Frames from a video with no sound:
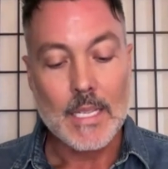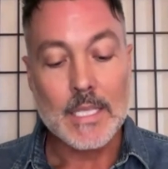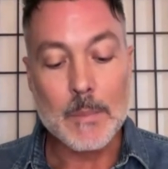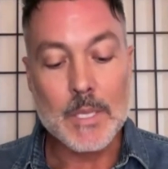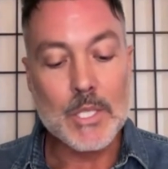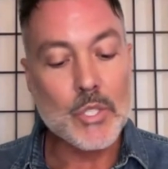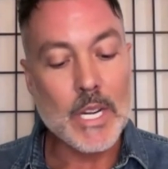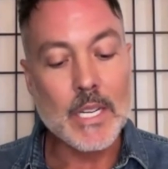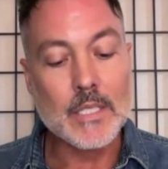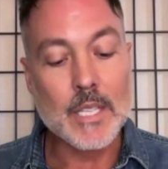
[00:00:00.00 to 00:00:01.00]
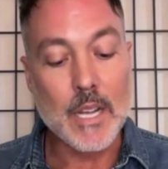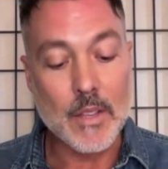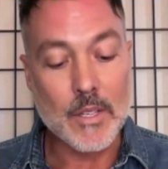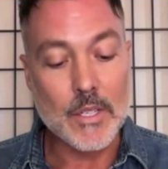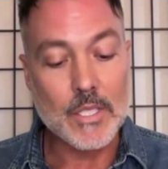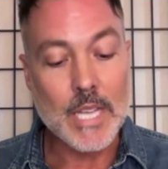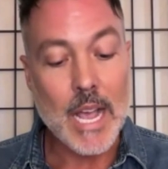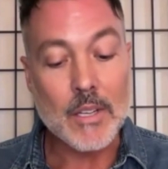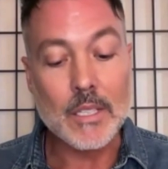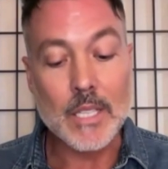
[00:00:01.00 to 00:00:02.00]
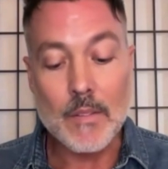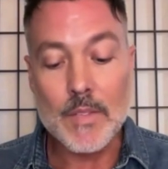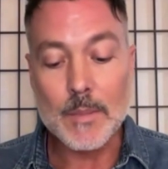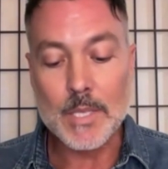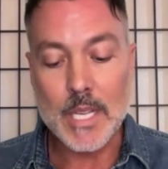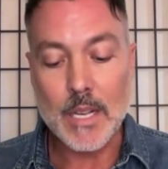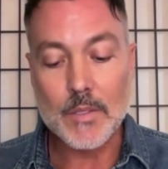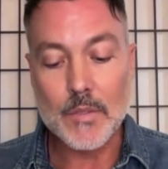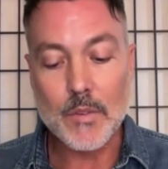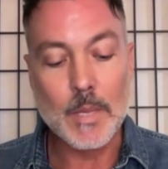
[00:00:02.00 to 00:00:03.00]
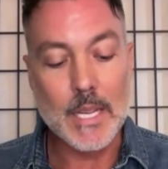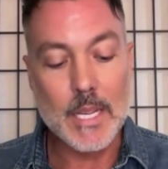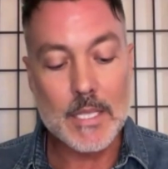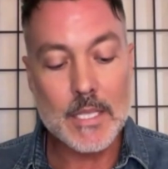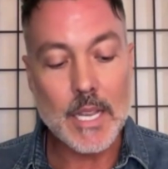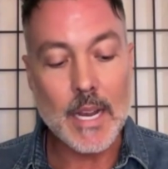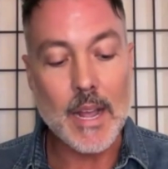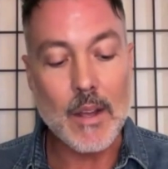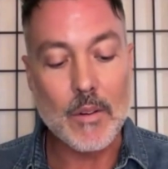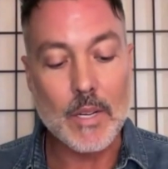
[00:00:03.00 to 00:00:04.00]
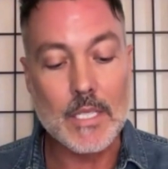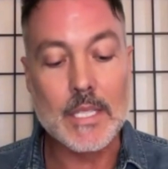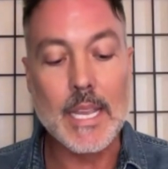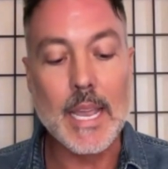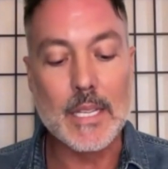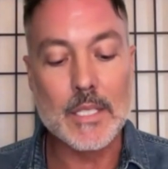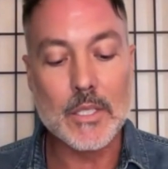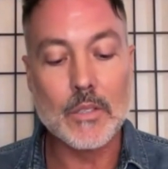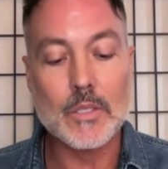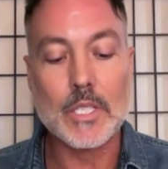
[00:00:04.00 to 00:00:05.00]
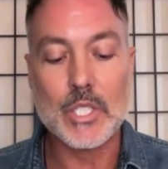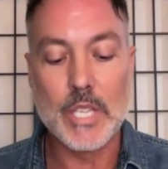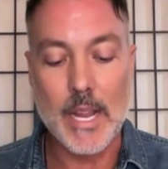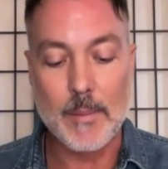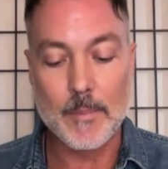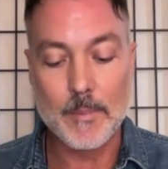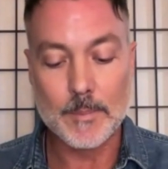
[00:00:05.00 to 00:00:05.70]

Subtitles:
Demonstrating to others how to love themselves from the inside out is the antidote to shame.